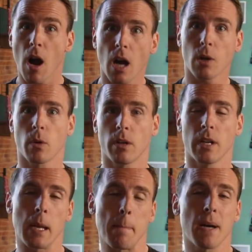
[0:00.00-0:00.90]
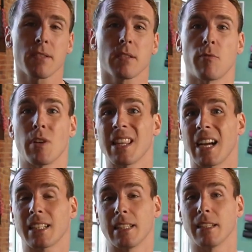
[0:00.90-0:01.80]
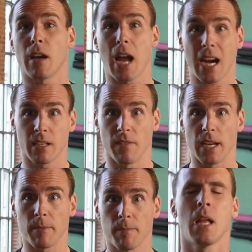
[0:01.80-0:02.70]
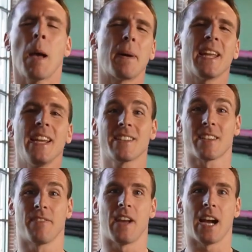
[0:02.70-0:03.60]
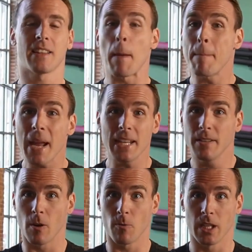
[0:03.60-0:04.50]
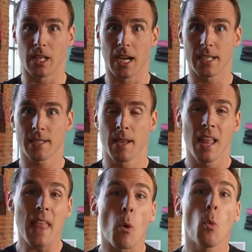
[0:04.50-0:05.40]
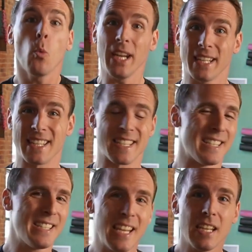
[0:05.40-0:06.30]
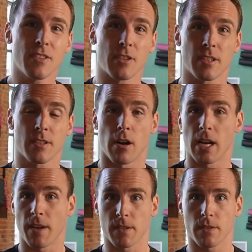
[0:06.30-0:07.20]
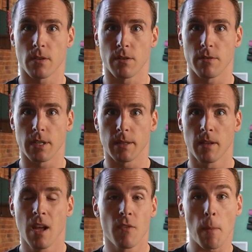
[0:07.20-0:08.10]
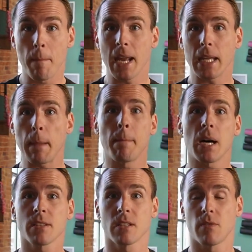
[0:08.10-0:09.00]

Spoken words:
awkward, and muscles are reluctant to activate. But here's a fact that many don't realize, that weakness didn't just start after surgery. For many, muscles